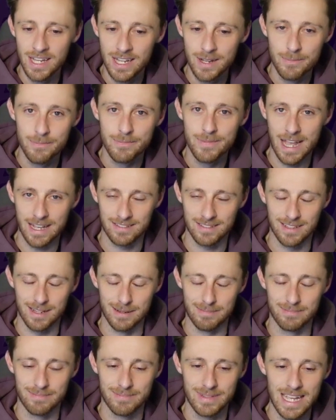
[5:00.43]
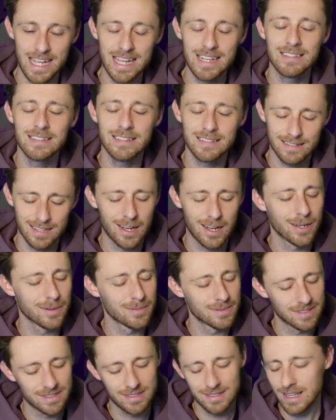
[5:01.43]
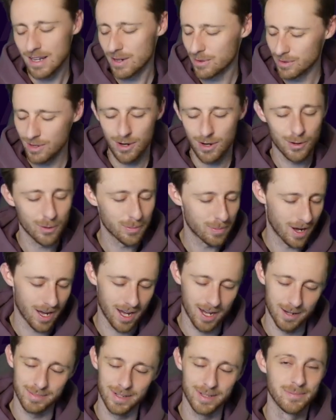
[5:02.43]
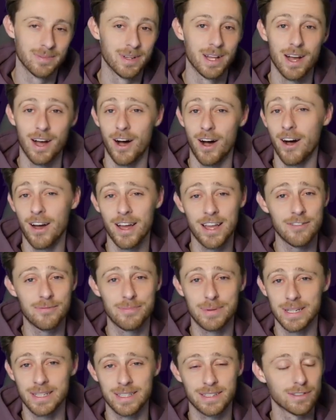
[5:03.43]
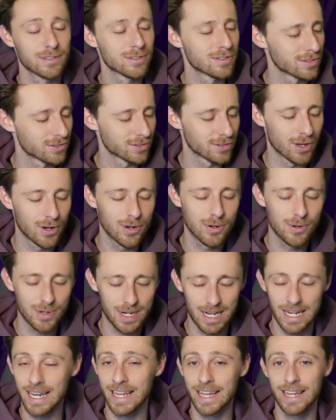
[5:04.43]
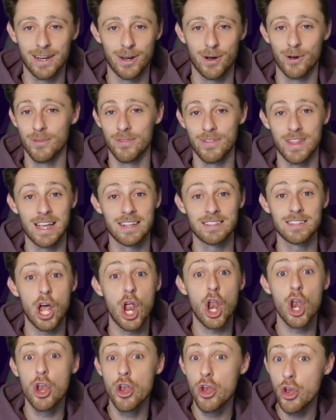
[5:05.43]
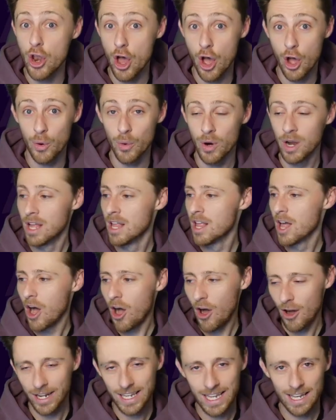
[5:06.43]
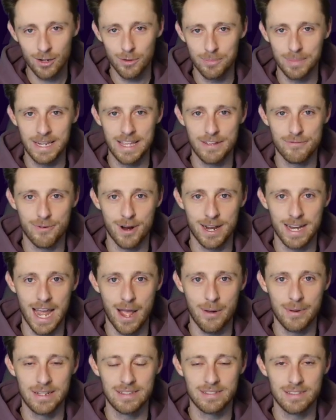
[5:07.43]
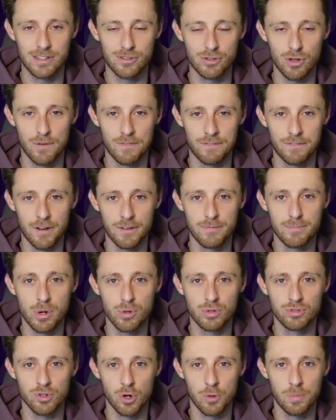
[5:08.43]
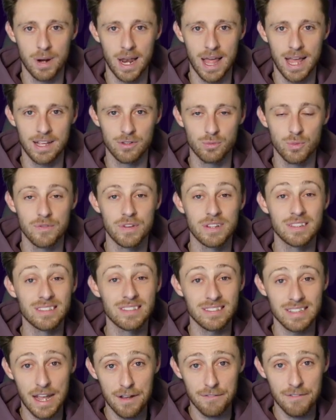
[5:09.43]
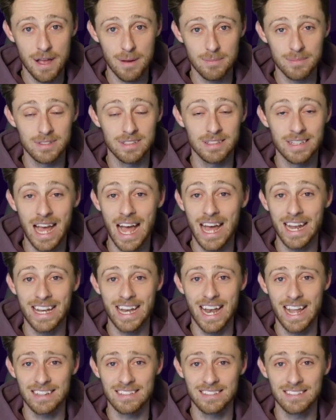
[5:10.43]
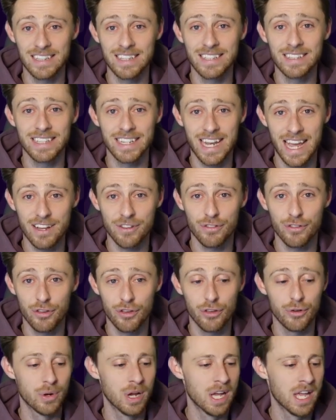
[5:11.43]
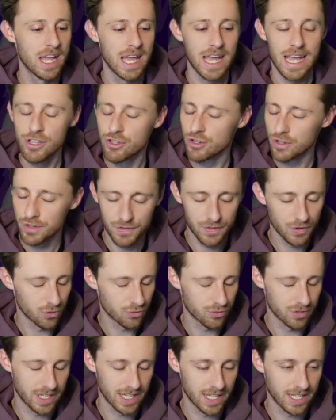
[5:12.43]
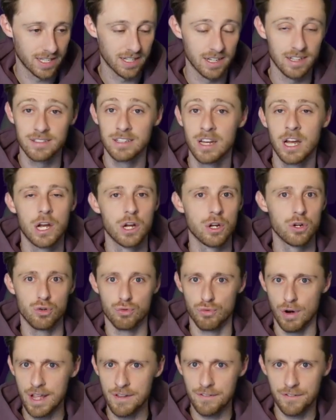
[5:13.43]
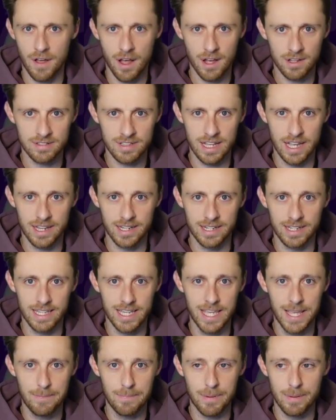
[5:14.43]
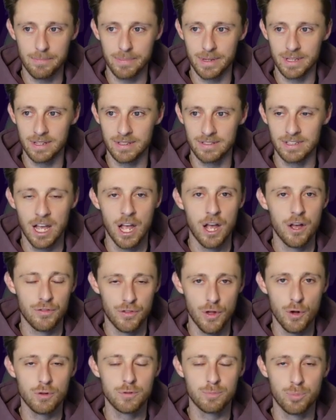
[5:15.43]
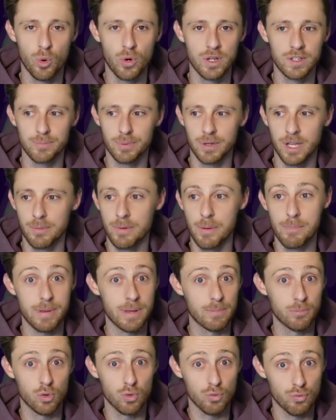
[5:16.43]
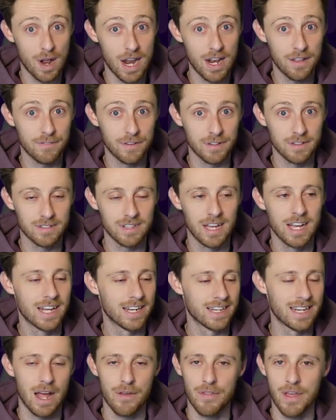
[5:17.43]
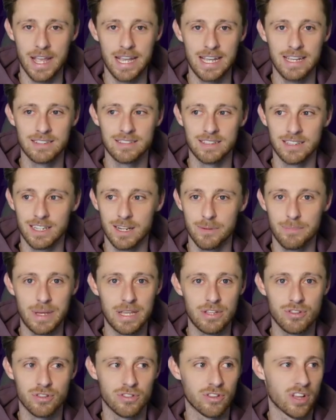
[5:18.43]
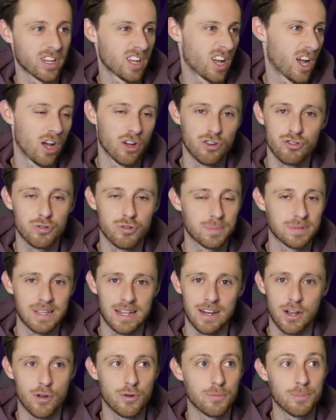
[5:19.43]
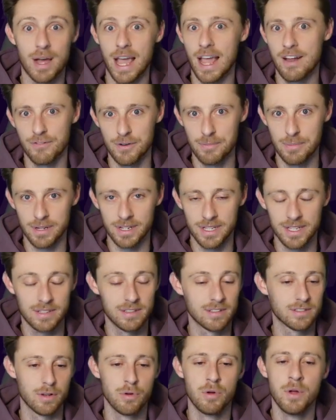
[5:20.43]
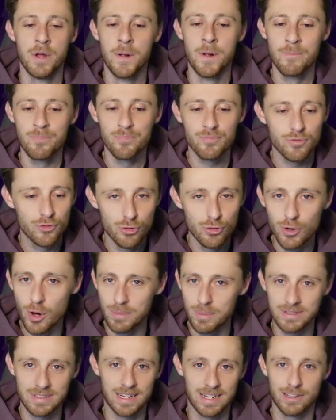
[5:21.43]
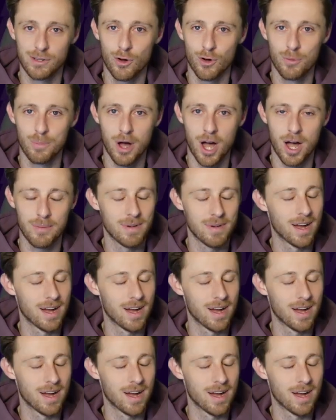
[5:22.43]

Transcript: Next up, is it time to sell Cole Palmer? I have been so clear on this. No. I cannot believe right now he's in the top 5 most sold players with Southampton and Leicester in the next 2. It just feels ridiculous. Great for us that are going to keep him because those points become a bit more relevant now that he isn't going to be just like 100% owned by everybody. So do not be selling Cole Palmer.